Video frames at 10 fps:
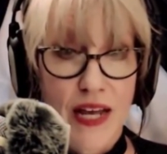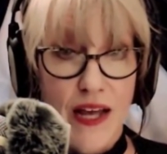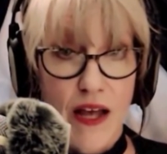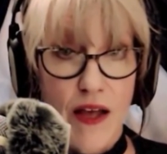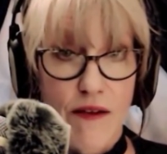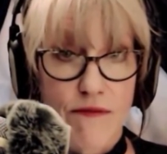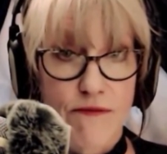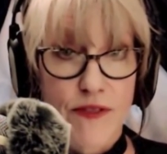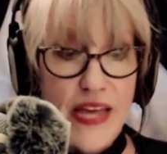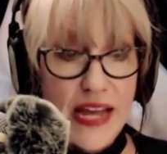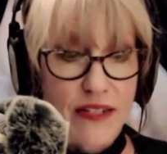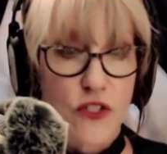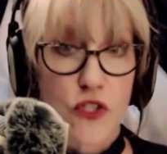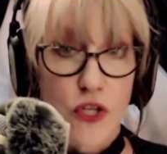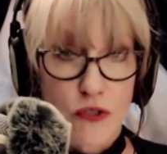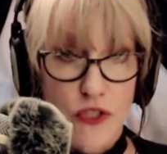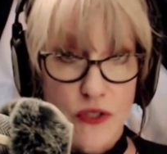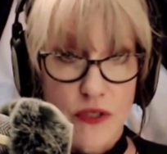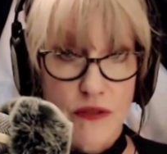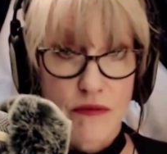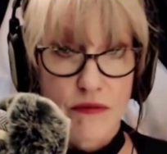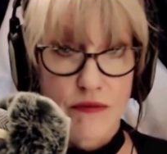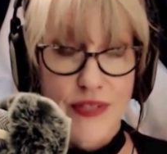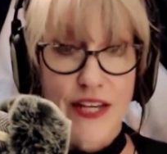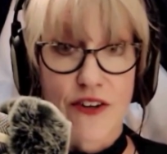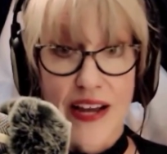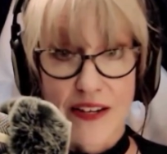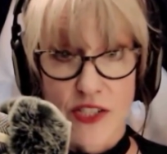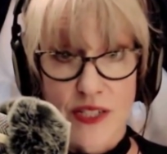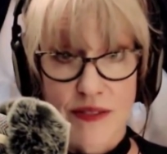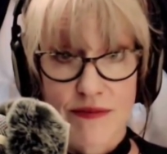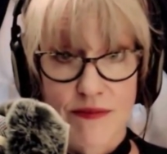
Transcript: of that social interaction.